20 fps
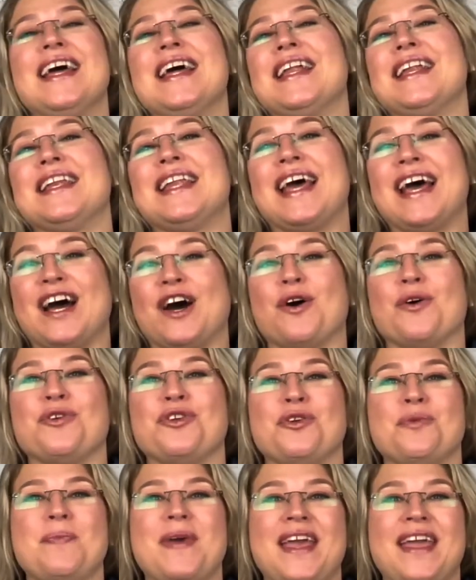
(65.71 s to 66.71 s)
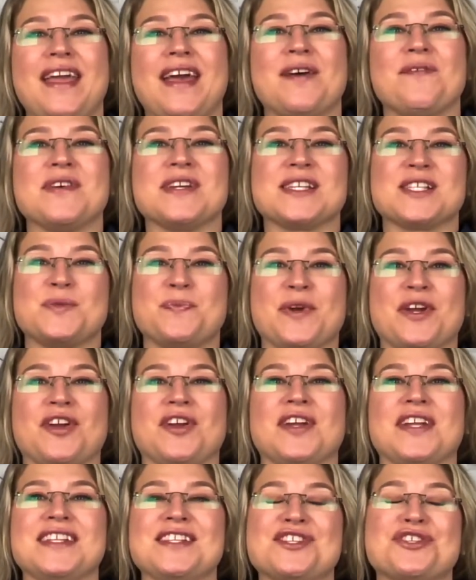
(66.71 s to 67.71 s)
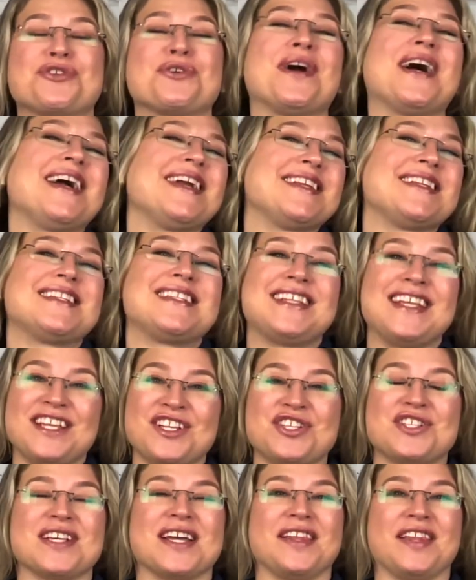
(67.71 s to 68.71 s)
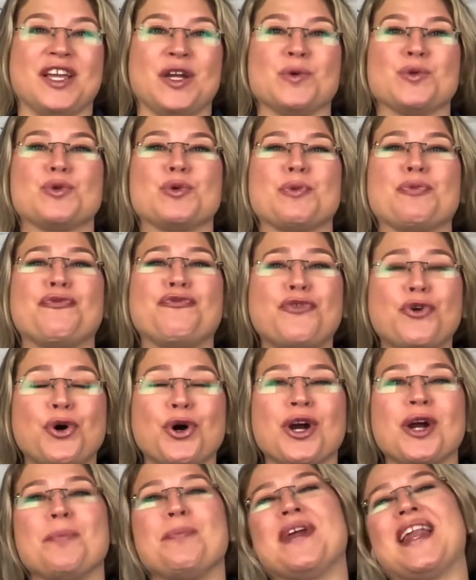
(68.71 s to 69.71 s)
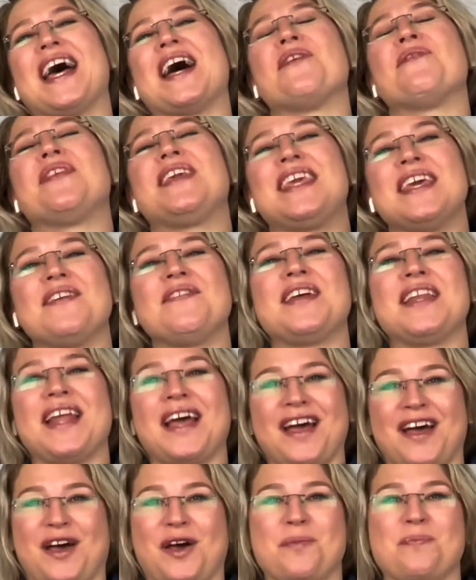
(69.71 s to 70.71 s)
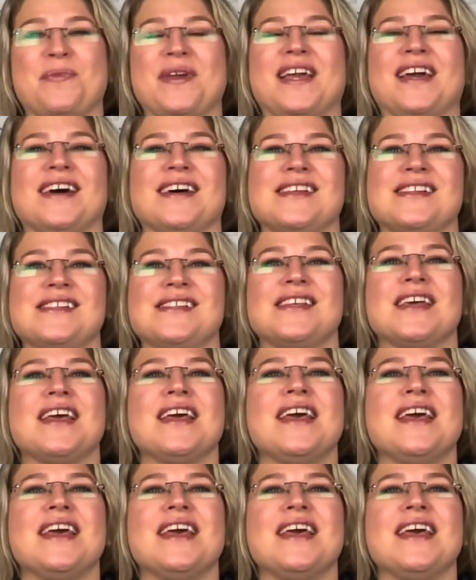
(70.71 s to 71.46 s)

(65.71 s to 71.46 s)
Now, you may have experienced trying to teach sign language before, but have given up because